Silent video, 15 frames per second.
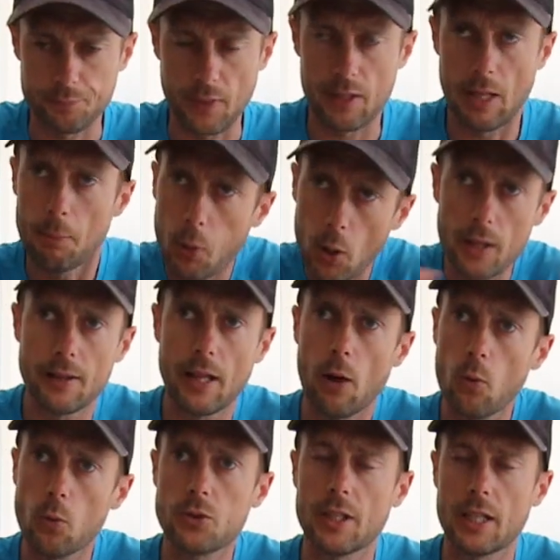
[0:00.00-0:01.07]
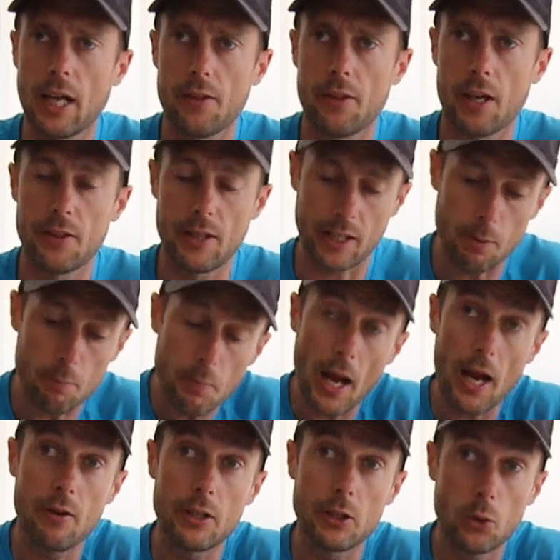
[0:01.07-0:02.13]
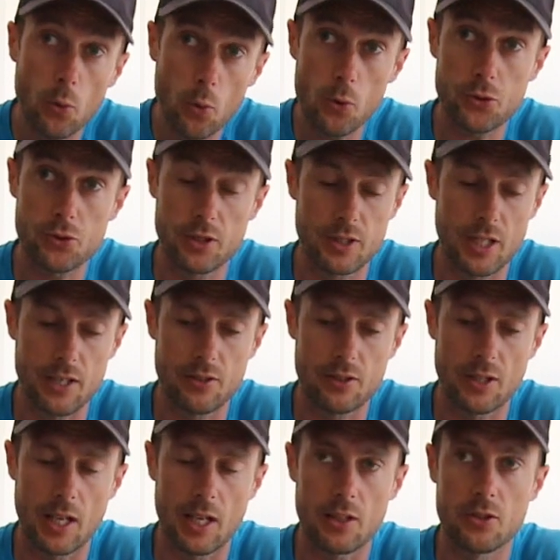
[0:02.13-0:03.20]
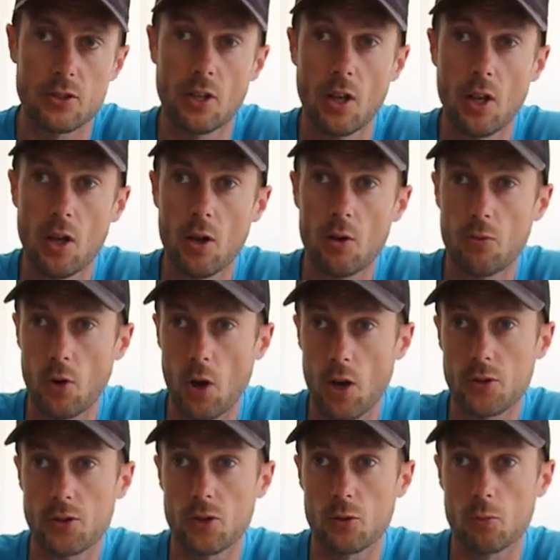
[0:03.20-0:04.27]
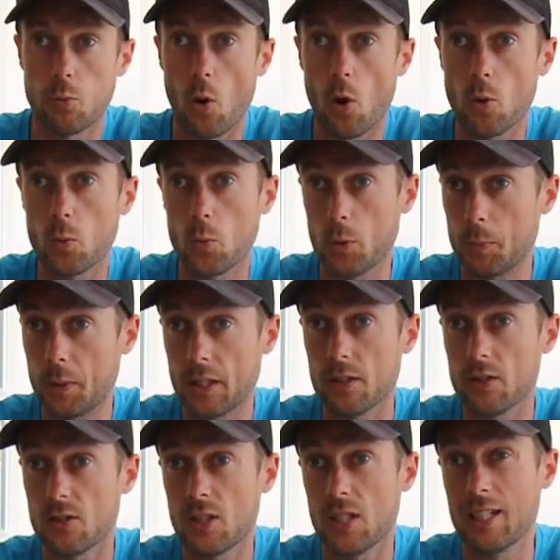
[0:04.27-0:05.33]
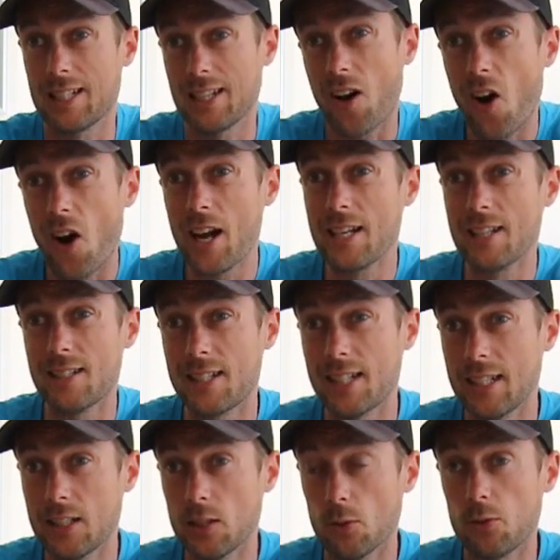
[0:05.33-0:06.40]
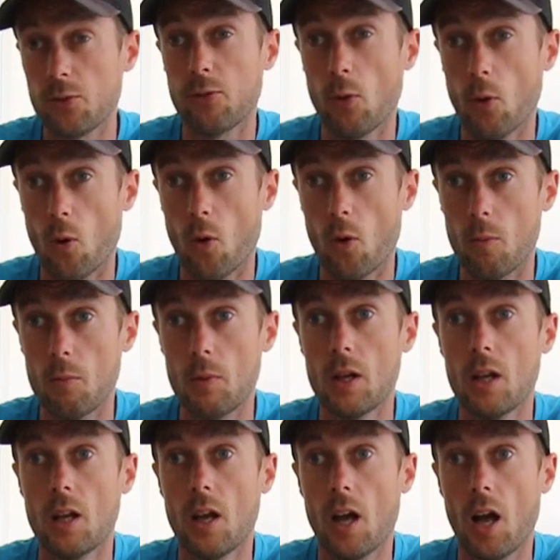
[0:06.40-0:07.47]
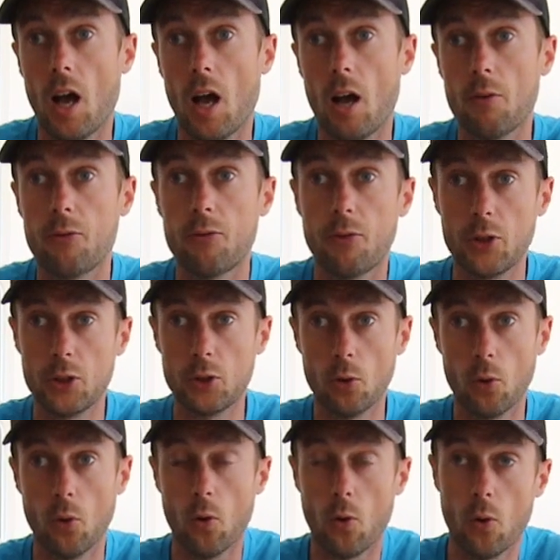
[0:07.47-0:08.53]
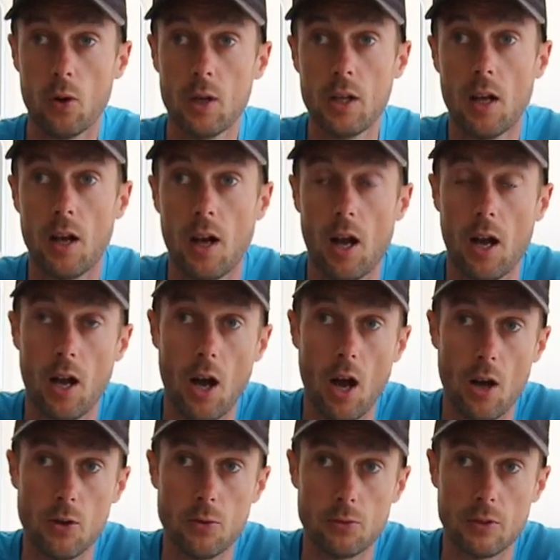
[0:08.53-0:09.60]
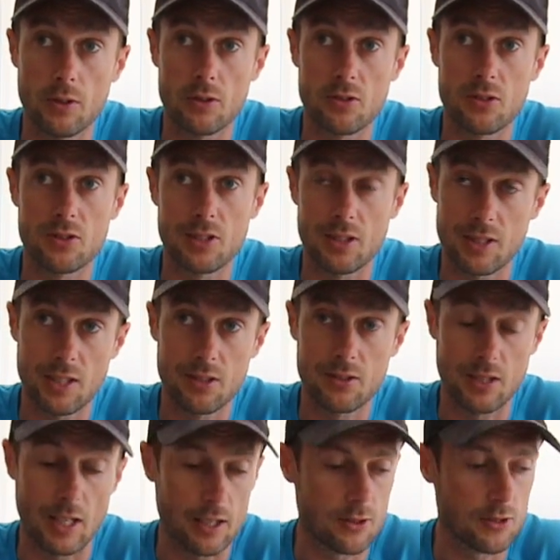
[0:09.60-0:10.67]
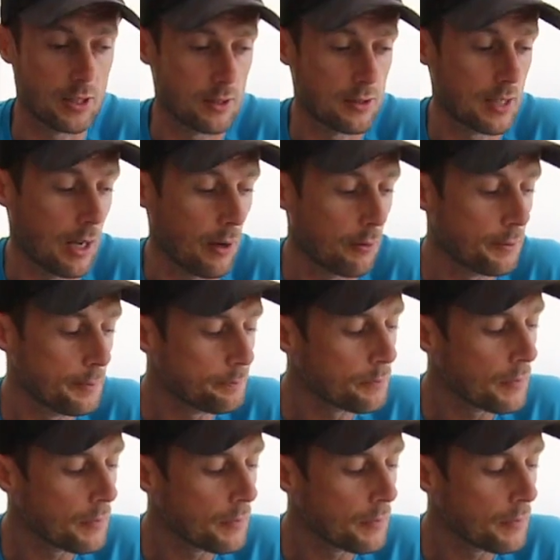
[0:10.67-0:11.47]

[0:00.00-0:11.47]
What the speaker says: And they're pulling that all together, and they're comparing your statistics versus what would be considered ideal form for your own statistics itself.